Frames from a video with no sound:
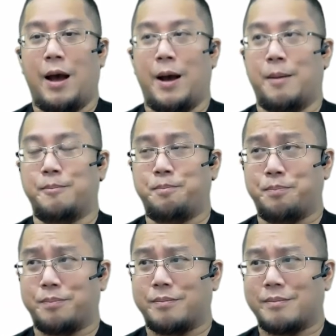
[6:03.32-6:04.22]
some
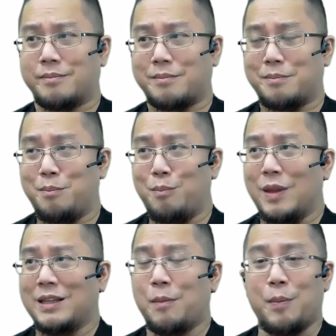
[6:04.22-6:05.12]

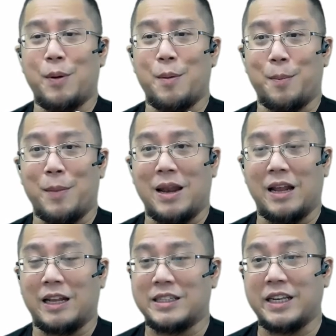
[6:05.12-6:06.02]
people may
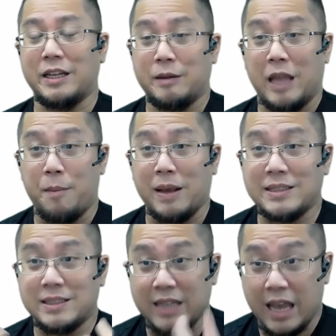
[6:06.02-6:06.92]
like, they may
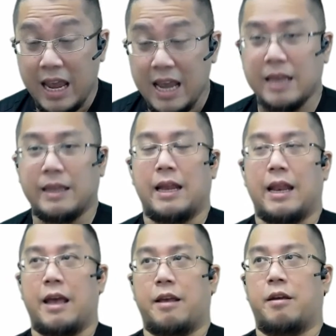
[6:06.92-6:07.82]
say they
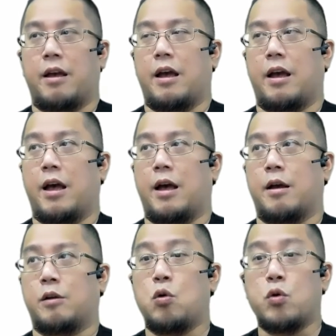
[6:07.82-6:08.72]
like
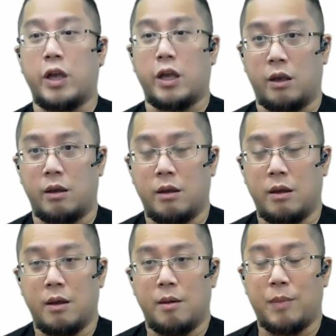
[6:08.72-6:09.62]
cooking,
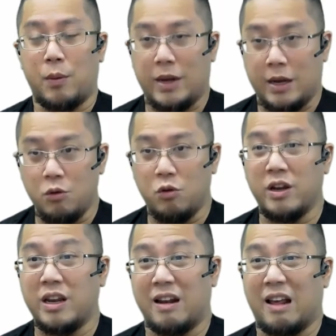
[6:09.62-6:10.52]
but when they do
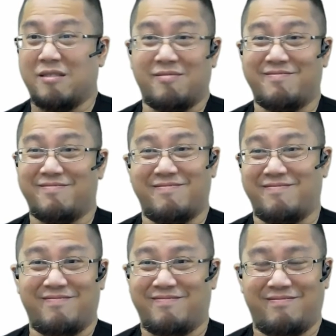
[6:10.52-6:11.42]
cooking, they're like,
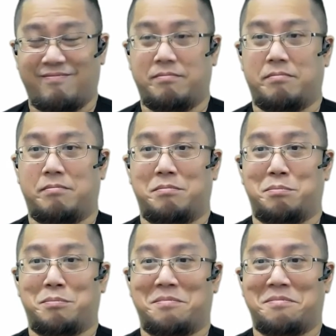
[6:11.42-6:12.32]

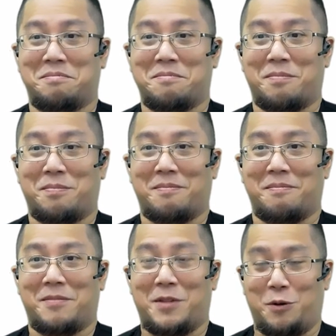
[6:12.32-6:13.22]

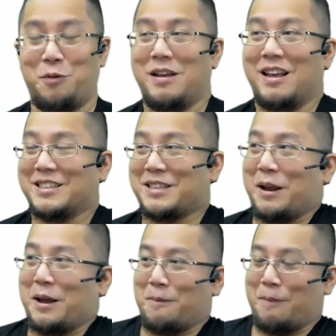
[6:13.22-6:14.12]
you know, it's
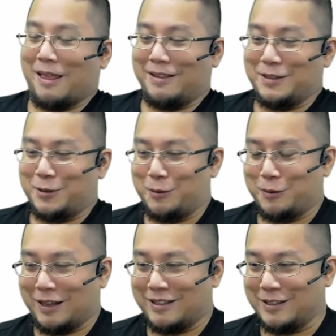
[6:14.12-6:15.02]
like there's
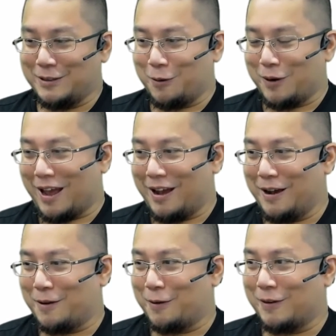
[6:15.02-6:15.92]
this joke that I
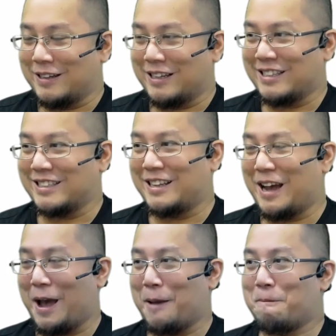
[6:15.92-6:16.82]
heard, you know, there's this
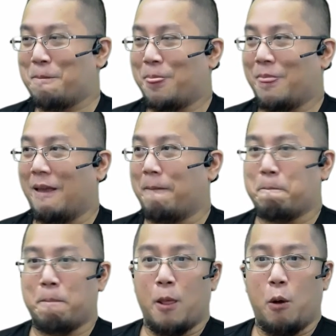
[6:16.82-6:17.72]
guy that,
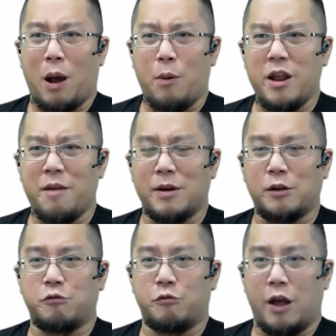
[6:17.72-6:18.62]
oh, I want to have my
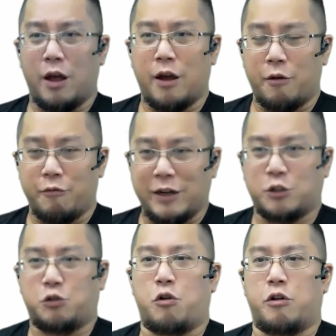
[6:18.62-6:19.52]
own
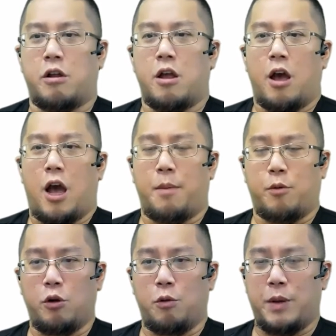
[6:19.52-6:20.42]
restaurant. I'm
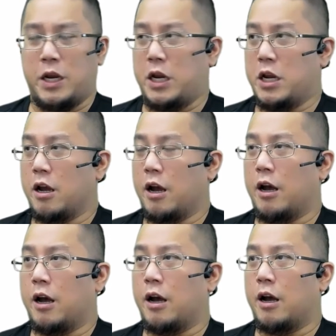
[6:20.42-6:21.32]
going to
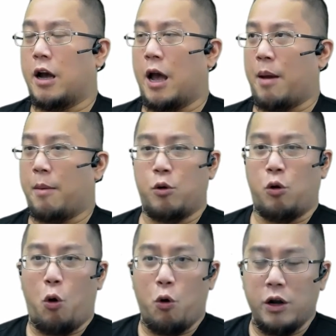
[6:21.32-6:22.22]

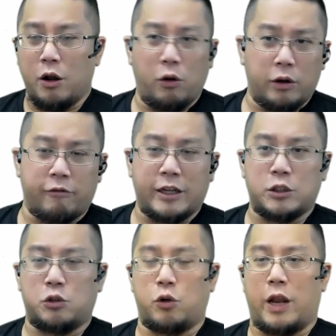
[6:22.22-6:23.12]
own the
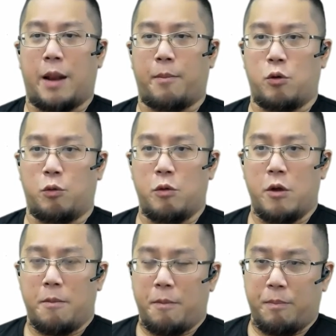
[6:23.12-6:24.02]
restaurant, and I'm going to
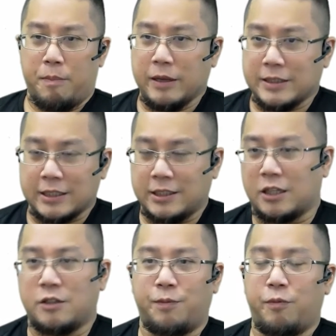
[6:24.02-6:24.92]
be a
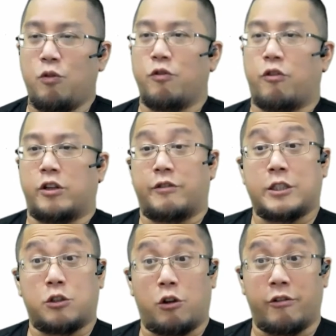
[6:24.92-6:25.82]
successful
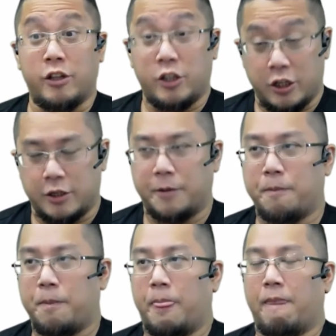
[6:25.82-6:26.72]
restaurateur.
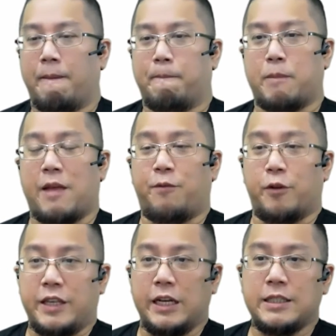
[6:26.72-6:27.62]
And
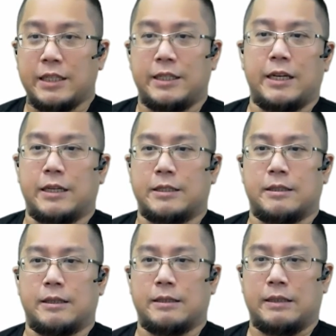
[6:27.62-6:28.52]
for years and
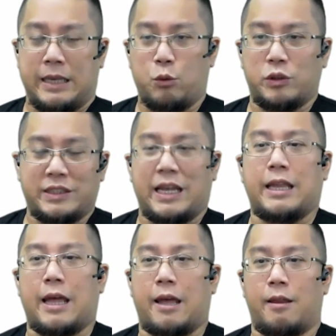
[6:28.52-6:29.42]
years, he would
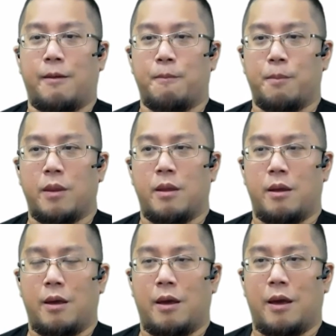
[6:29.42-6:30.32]
say that.
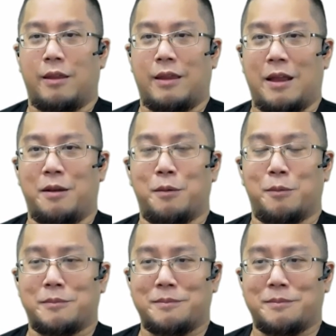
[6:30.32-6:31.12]
And then